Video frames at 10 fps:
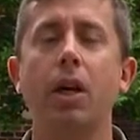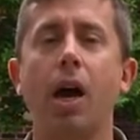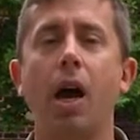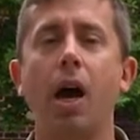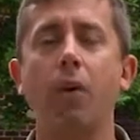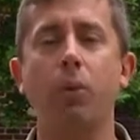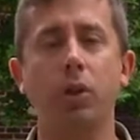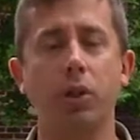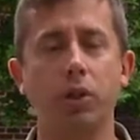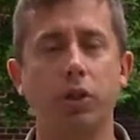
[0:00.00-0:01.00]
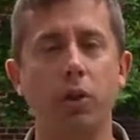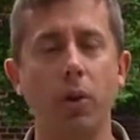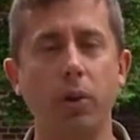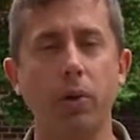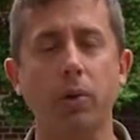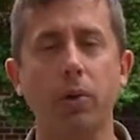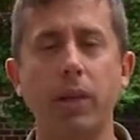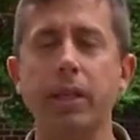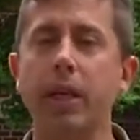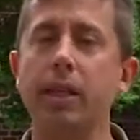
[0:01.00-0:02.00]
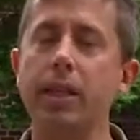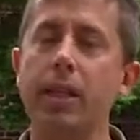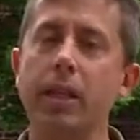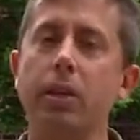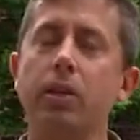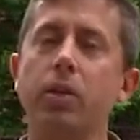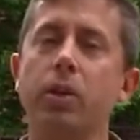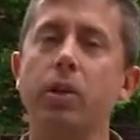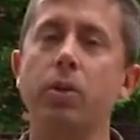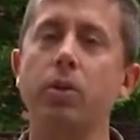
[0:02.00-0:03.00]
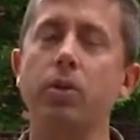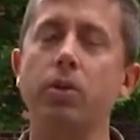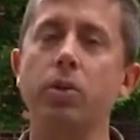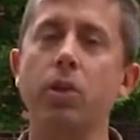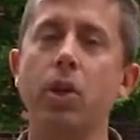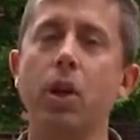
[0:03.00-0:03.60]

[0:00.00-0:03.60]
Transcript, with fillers: I will show you a technique that you can use